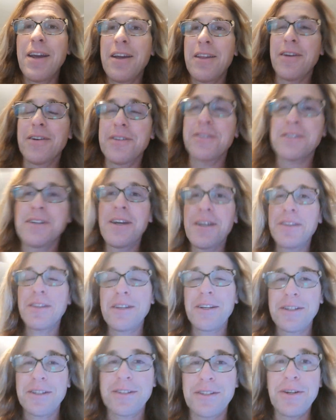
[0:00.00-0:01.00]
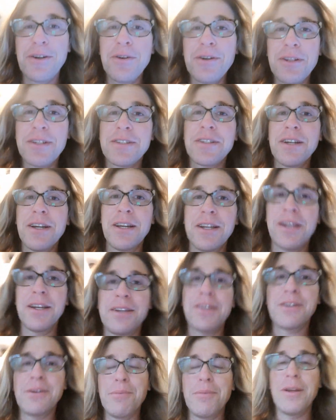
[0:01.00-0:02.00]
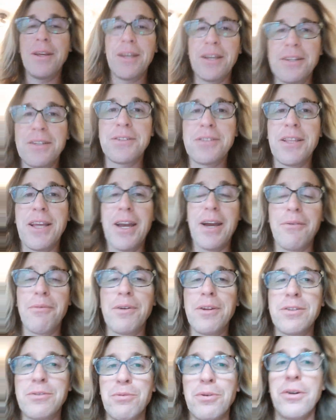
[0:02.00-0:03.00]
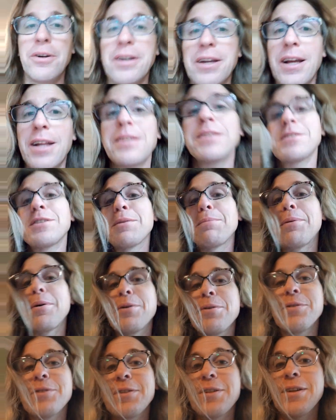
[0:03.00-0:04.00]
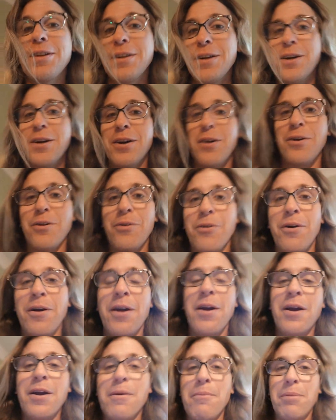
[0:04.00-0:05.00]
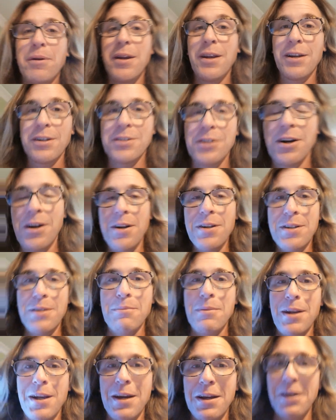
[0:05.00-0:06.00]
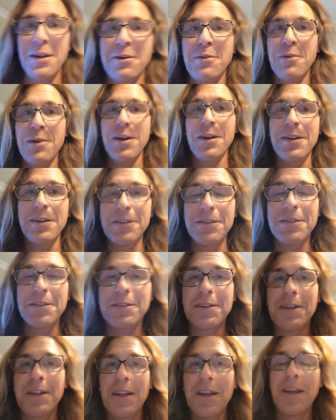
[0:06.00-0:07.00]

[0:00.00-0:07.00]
There's nothing so exciting to me as that which we're not supposed to know being taught to me anyways.